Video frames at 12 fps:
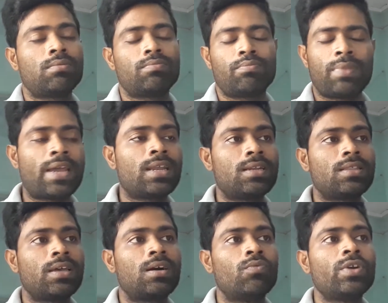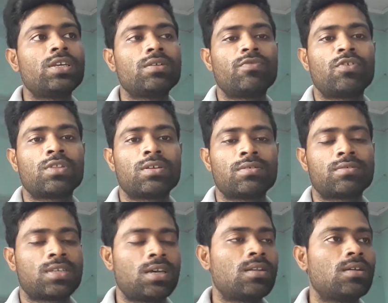planet, they are waiting for the
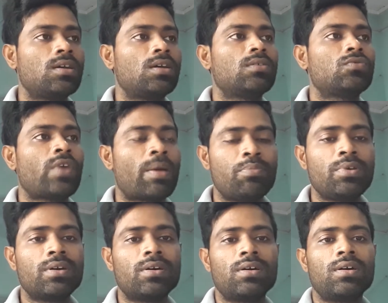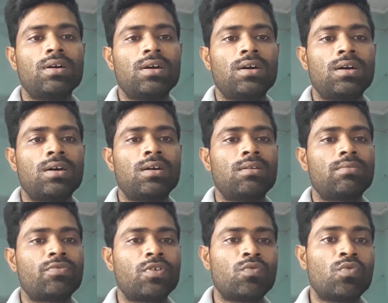sun to appear
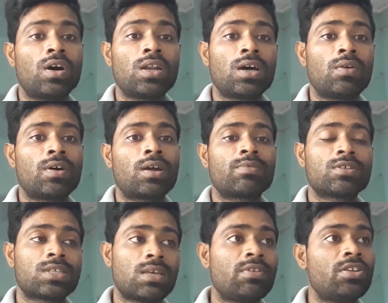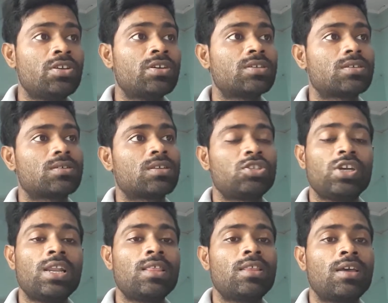for 1 hour after 7 years. The
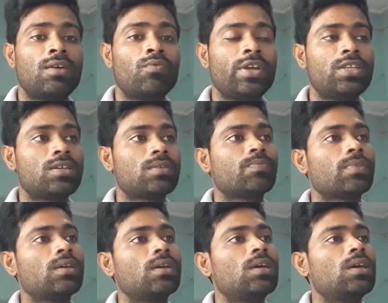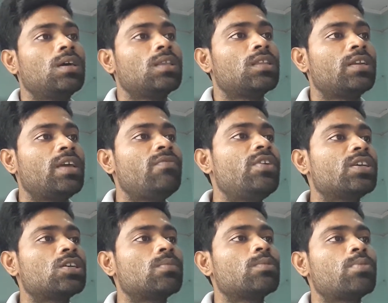children, they are waiting. The
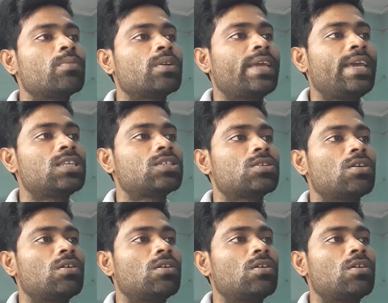from the text,